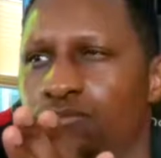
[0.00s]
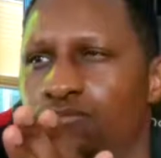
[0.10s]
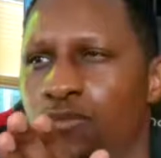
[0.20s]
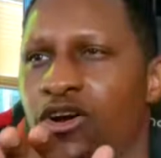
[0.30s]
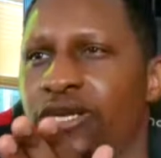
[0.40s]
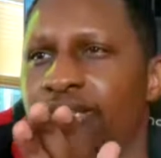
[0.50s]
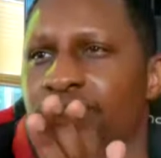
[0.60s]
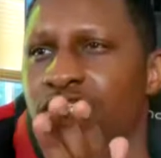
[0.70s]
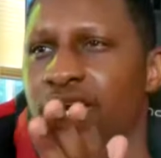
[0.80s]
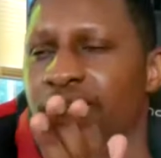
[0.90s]
Mark
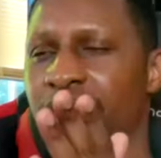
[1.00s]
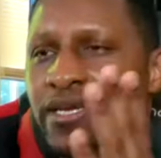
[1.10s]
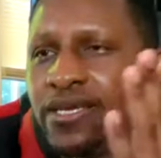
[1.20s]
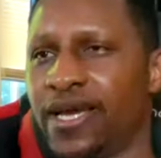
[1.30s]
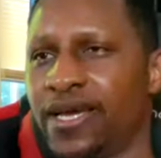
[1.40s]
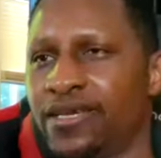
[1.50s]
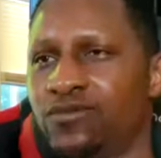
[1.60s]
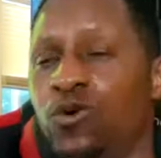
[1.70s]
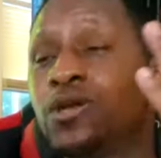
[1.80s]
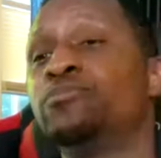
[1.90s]
and John A,
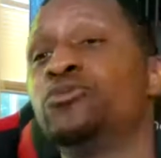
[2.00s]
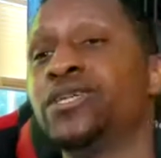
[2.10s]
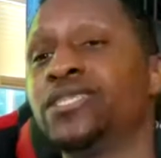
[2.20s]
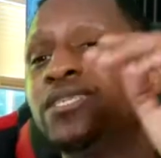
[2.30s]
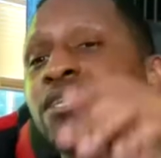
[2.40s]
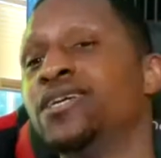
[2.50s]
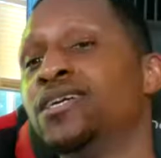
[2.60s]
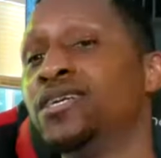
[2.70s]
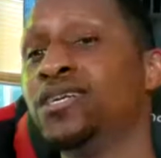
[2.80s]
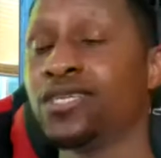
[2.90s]
and 1 point
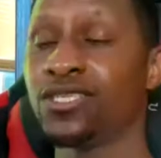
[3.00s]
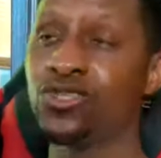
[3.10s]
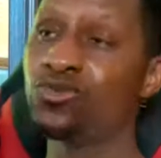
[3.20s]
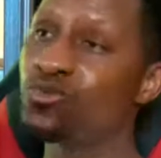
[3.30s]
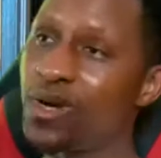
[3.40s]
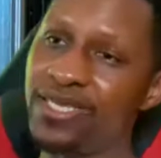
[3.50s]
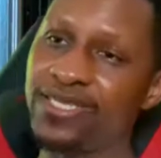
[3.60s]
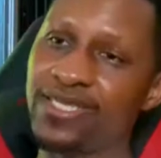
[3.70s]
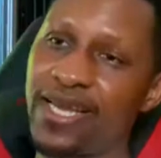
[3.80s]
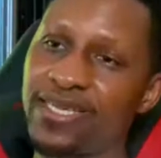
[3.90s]
to
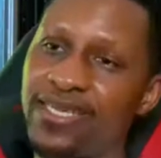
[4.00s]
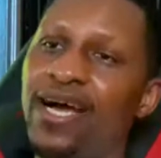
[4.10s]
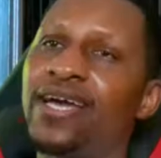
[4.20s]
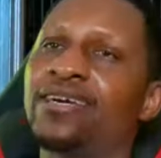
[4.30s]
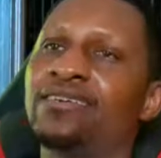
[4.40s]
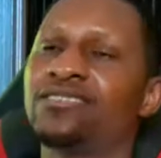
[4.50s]
Wes and Naya.